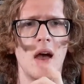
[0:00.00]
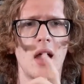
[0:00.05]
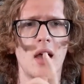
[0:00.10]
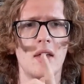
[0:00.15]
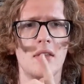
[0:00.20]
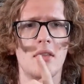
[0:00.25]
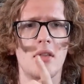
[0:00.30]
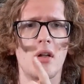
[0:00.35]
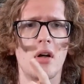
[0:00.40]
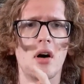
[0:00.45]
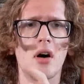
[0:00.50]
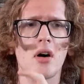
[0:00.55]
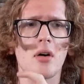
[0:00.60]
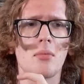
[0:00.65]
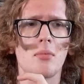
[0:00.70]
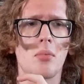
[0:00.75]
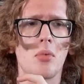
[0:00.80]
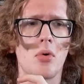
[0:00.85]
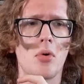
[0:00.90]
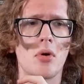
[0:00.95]
A
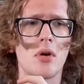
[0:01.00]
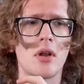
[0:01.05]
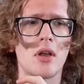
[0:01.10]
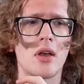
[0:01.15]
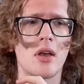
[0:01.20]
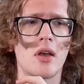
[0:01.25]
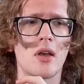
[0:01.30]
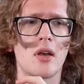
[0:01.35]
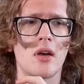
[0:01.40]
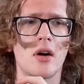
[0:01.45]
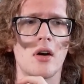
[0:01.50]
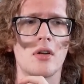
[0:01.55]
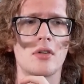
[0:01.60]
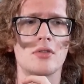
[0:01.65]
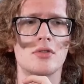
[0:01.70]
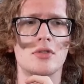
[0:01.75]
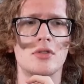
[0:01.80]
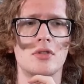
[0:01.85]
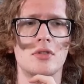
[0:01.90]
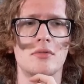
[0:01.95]
long mourning
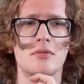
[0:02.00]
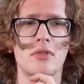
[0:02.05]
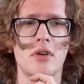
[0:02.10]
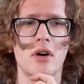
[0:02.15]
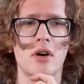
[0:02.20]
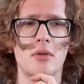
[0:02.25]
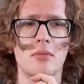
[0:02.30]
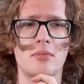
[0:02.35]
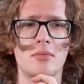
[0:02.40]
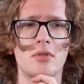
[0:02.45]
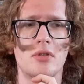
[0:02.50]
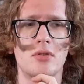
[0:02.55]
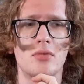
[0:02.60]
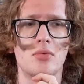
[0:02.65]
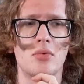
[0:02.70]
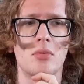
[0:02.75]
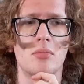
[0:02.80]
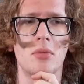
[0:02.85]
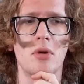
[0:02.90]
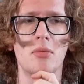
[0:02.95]
culture developed to
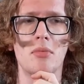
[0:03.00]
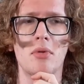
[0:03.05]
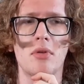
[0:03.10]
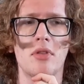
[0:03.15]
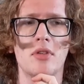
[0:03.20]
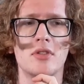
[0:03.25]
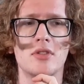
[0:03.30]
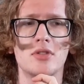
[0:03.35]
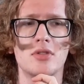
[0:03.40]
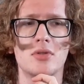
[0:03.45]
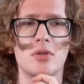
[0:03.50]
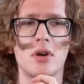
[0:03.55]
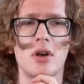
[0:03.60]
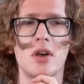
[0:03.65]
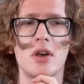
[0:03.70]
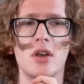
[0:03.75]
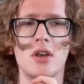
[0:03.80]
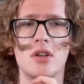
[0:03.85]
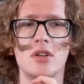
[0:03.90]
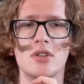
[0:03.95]
remember the
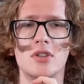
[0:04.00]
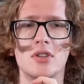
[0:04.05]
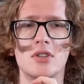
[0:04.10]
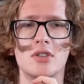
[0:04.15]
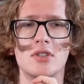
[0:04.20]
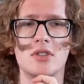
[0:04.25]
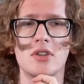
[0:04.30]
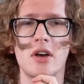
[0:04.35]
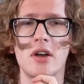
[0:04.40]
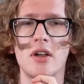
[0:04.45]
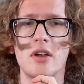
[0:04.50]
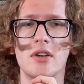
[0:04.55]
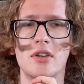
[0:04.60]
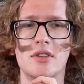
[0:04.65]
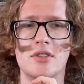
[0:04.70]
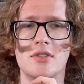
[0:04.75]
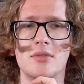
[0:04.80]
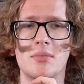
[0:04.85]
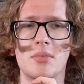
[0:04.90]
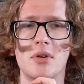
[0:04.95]
strange and sudden
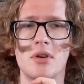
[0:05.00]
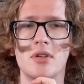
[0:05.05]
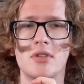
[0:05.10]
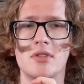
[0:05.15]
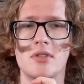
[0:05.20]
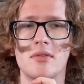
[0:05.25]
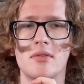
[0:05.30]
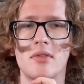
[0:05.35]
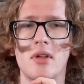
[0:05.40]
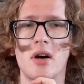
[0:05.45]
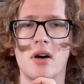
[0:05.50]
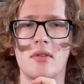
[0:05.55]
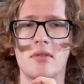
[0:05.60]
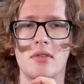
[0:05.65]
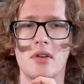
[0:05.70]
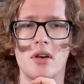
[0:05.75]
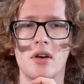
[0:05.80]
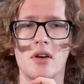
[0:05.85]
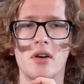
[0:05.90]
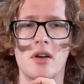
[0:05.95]
disappearance of
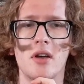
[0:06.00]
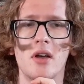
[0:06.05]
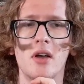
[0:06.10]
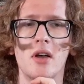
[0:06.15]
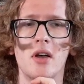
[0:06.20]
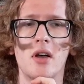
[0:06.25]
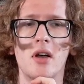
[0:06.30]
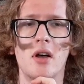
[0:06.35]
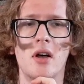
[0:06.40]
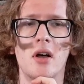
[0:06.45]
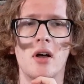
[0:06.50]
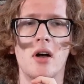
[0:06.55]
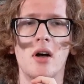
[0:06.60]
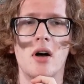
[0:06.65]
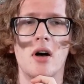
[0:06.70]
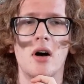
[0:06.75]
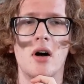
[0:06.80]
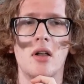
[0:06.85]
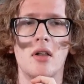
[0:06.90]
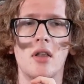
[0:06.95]
Latvia.
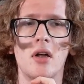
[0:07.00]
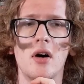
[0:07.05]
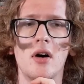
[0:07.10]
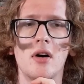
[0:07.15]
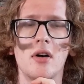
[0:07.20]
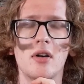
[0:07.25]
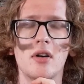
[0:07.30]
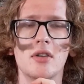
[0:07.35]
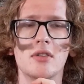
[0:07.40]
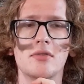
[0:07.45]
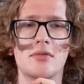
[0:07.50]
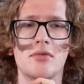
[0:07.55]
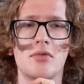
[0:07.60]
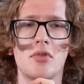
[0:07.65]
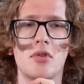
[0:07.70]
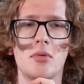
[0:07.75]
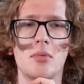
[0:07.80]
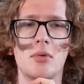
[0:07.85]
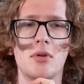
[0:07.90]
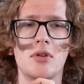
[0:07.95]
Along its
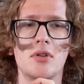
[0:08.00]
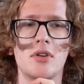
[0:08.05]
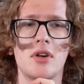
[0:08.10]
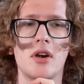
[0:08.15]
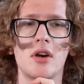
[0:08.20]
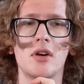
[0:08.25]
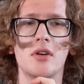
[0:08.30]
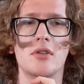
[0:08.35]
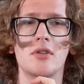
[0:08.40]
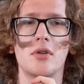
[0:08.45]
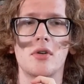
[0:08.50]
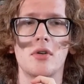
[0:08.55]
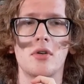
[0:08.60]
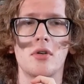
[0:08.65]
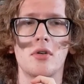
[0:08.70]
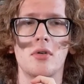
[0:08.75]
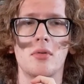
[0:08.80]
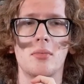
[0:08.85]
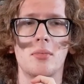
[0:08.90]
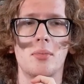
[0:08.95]
former
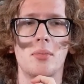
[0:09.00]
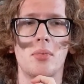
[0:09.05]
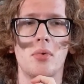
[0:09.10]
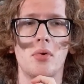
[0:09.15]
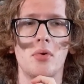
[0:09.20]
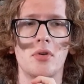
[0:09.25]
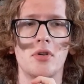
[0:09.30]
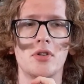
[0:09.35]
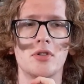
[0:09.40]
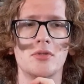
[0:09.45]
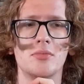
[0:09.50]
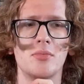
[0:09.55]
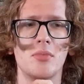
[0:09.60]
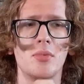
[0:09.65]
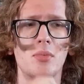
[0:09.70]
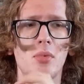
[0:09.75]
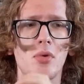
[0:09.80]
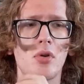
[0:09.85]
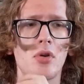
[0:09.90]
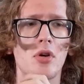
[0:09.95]
territorial borders,
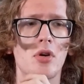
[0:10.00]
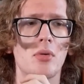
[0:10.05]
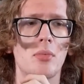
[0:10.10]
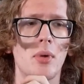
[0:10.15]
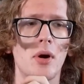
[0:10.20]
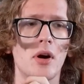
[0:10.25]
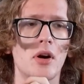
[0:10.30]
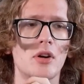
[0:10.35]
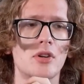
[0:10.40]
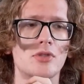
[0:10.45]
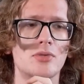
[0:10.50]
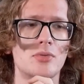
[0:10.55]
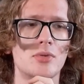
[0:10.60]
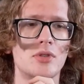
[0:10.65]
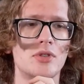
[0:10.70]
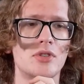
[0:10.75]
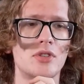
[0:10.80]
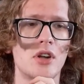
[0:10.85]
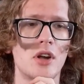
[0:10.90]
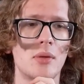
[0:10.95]
memorial markers were
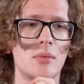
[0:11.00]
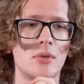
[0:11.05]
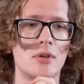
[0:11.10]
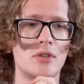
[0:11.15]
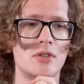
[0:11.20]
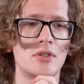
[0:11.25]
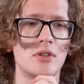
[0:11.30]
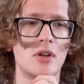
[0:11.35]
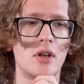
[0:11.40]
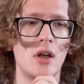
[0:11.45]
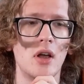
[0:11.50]
established.